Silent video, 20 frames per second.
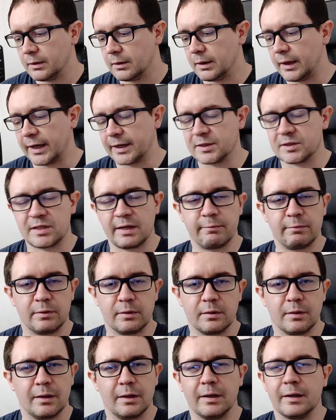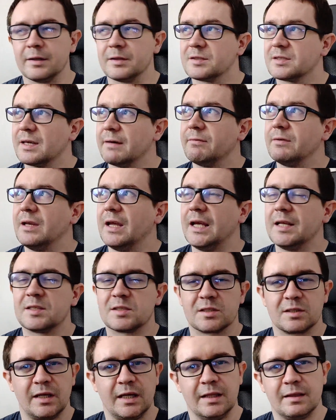like seven, uh, seven
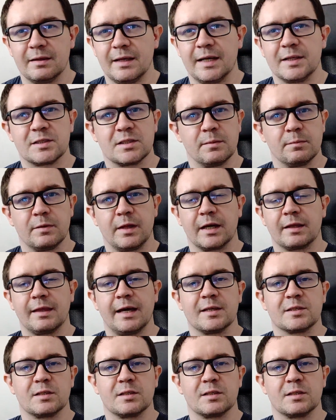eighths, eight ninths, something like that.